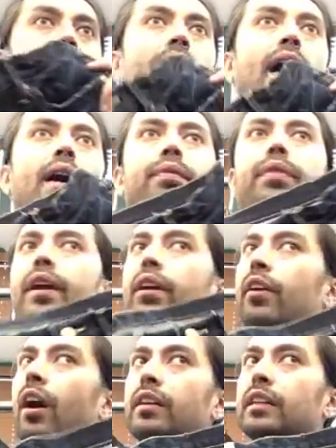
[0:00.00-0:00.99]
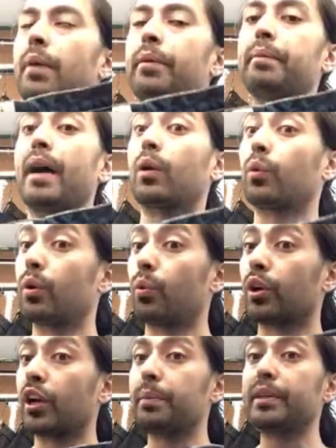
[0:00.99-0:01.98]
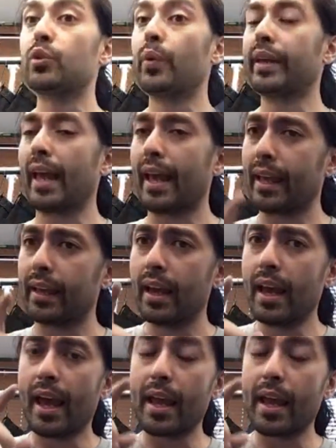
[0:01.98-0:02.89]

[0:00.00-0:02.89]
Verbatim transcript: Uh, they are not coming back. We're, we're going to be doing a,